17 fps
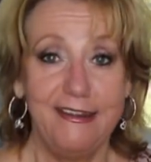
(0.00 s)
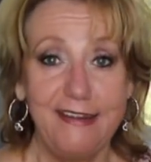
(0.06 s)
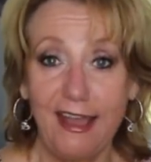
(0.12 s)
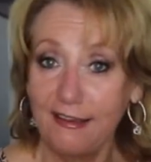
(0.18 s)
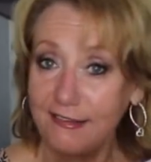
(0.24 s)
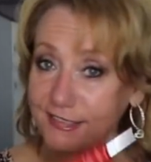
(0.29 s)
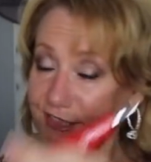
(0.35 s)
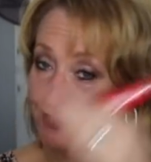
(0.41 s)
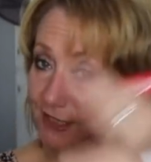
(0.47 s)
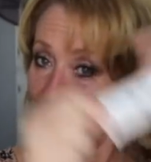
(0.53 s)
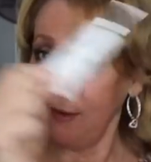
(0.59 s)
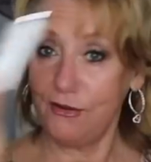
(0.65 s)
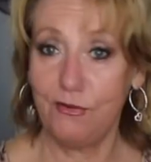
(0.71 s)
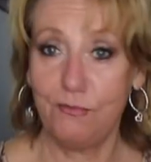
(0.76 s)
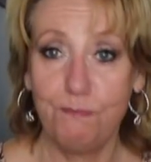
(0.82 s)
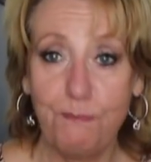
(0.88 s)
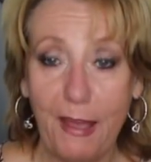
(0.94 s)
next
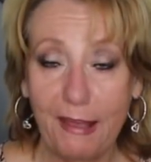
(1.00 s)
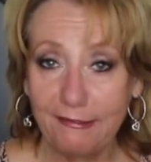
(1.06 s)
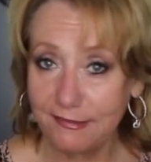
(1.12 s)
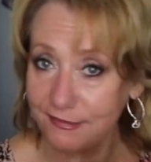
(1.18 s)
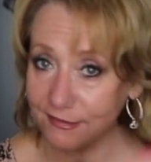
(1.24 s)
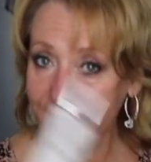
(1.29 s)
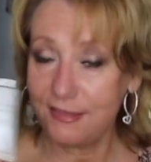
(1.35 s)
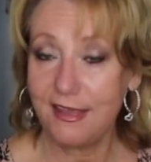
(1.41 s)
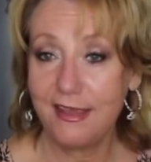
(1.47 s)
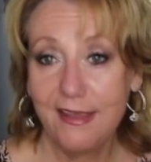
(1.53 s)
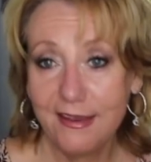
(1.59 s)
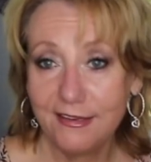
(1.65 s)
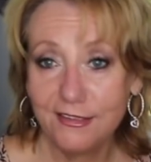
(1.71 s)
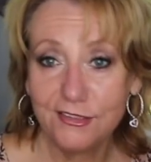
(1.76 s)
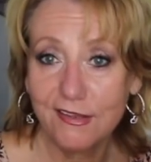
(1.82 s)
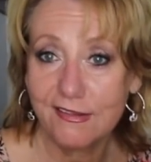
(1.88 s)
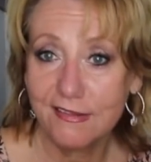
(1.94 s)
best
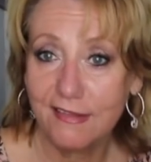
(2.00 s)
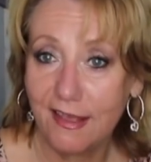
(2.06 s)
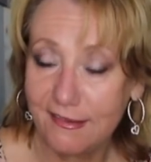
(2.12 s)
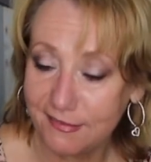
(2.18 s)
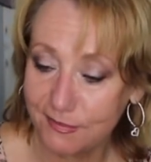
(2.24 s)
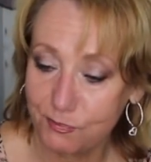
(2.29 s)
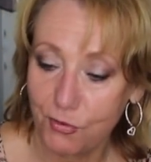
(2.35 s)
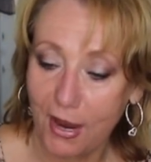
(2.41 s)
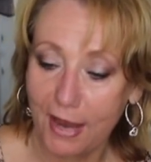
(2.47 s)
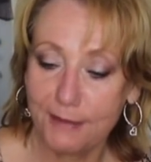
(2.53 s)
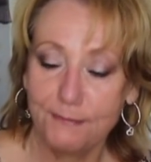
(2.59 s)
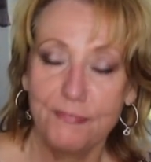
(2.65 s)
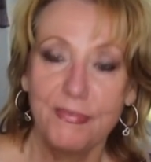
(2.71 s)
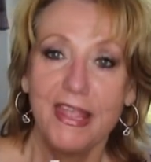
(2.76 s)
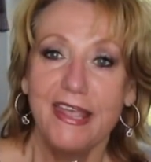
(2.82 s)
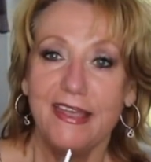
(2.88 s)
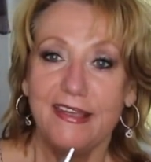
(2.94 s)
thing to sliced bread.
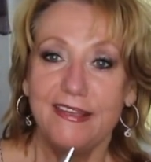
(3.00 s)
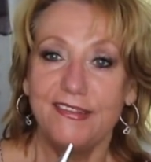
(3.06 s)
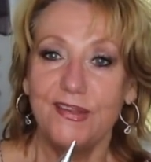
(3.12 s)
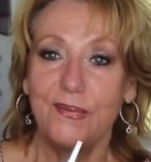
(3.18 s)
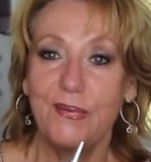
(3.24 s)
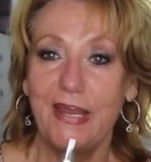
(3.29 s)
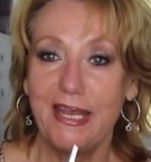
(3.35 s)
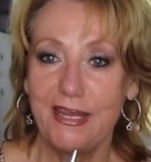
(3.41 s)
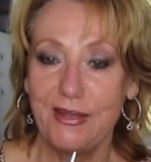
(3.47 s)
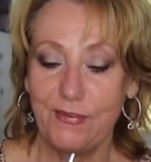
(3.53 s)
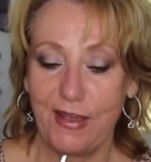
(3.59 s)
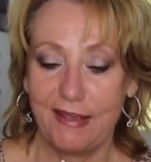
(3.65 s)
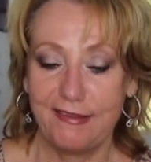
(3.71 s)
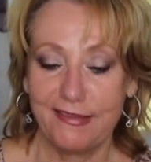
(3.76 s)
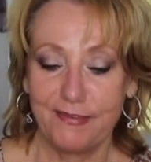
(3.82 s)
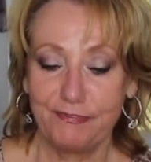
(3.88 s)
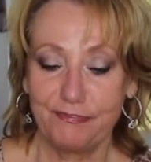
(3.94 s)
So
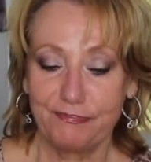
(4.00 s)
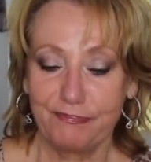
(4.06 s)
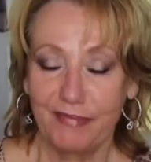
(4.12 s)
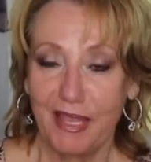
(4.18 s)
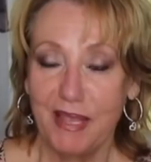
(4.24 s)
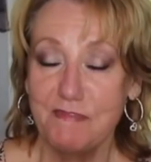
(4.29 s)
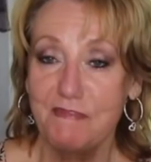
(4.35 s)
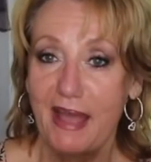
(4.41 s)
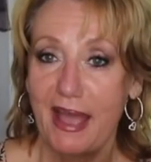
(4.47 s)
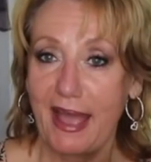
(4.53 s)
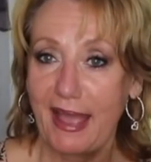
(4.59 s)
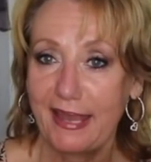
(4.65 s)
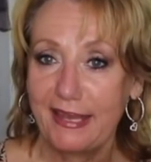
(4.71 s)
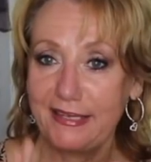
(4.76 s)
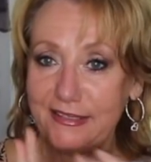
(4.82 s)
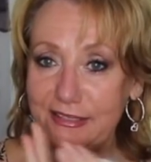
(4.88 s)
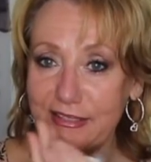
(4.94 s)
anyways,
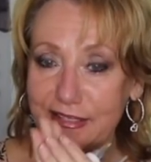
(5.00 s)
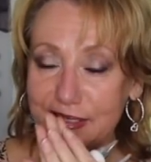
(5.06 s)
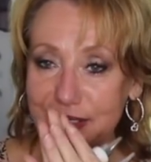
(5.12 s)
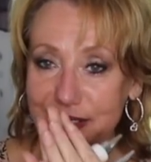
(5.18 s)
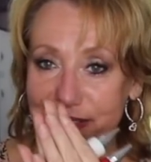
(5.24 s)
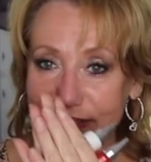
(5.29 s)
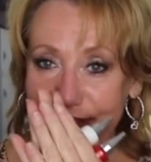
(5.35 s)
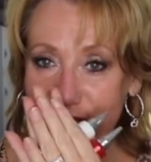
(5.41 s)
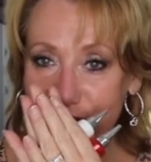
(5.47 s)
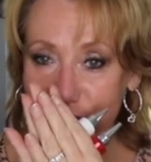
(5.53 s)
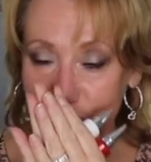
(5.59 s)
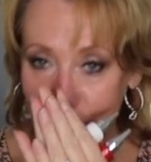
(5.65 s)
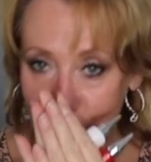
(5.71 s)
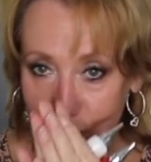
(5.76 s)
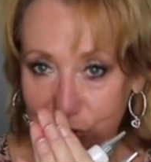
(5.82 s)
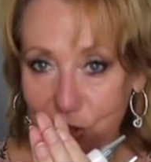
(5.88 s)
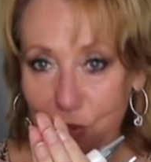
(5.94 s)
my
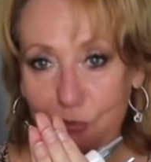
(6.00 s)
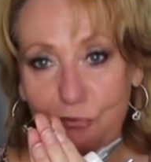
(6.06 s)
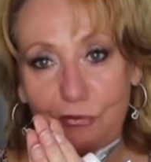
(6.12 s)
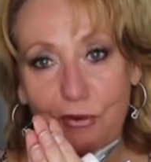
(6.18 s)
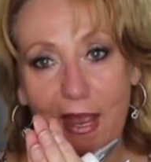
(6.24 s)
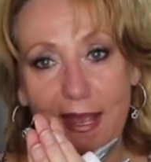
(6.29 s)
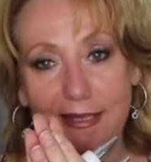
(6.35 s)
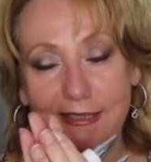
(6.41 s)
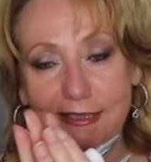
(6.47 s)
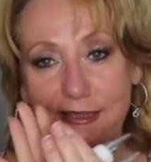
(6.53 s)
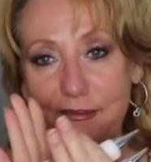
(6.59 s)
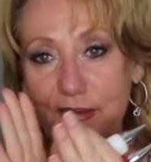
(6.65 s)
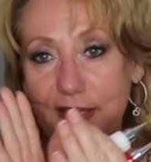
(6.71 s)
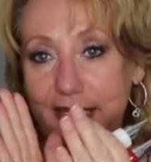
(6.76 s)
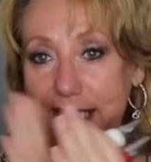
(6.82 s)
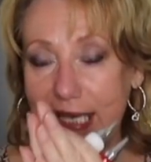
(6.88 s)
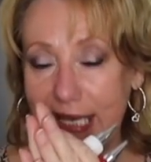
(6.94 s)
YouTube friend,
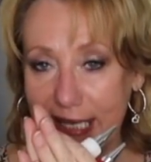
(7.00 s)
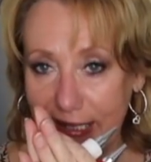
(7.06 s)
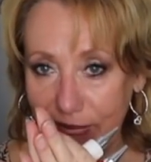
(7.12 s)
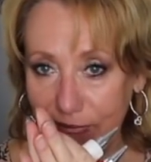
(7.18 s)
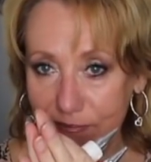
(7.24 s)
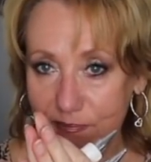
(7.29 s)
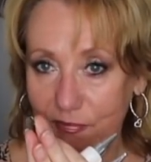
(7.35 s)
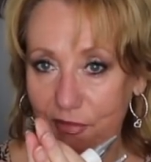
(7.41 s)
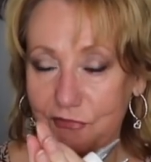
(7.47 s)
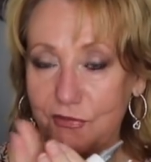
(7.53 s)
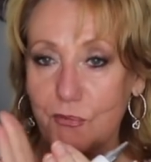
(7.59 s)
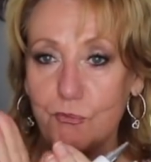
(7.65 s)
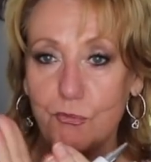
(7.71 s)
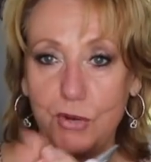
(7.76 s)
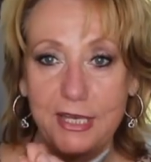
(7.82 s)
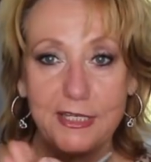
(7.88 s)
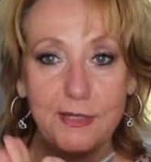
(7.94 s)
Gail,
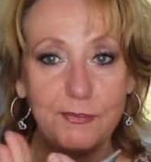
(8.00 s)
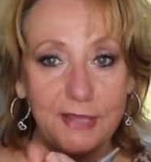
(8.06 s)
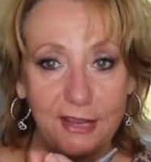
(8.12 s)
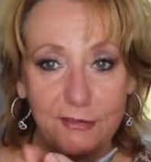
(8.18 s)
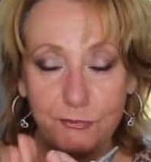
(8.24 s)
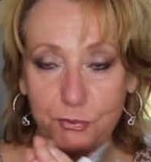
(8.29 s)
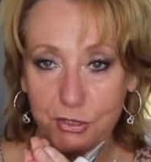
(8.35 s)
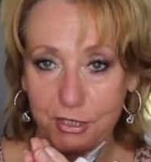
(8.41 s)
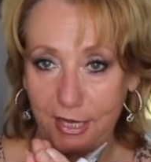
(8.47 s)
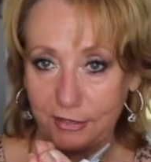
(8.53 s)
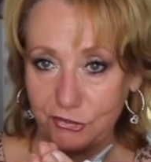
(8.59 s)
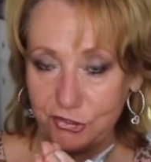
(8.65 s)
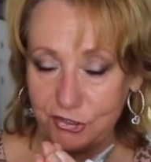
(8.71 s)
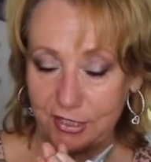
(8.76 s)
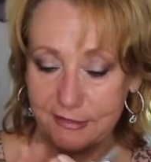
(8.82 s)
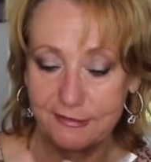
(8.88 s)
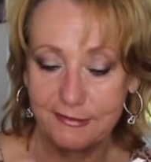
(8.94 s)
from Random Life
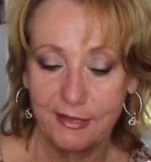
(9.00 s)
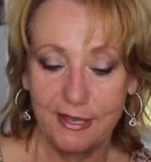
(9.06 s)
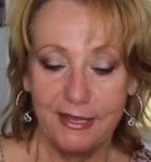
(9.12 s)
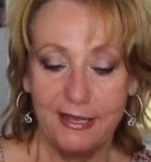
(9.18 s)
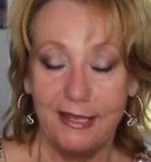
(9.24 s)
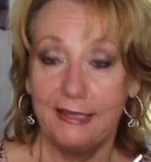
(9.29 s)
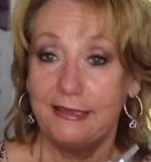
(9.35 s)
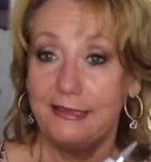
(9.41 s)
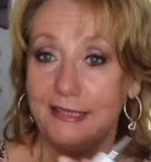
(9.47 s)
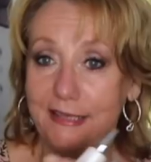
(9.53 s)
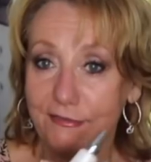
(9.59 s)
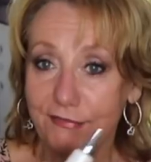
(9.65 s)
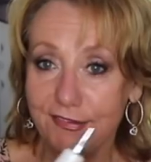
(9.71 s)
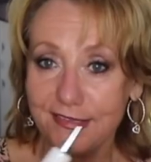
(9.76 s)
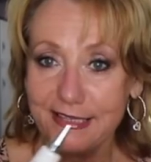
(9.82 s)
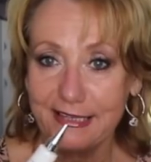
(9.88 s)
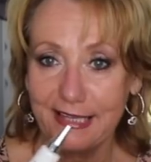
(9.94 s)
Productions,
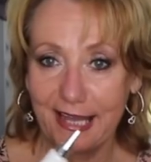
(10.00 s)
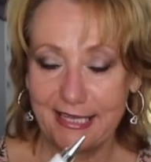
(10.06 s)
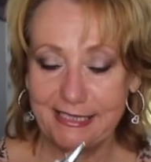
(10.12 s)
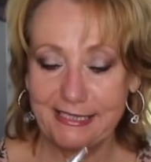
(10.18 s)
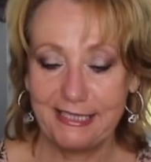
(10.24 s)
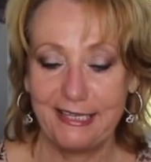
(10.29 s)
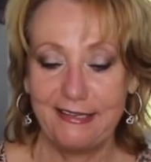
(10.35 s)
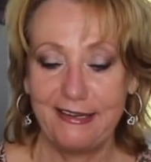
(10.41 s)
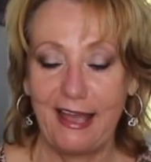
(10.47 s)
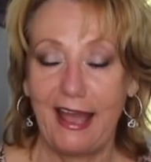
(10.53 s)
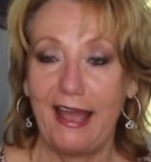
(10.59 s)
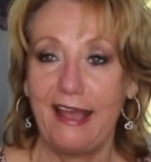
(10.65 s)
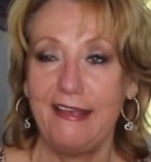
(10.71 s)
lives in London.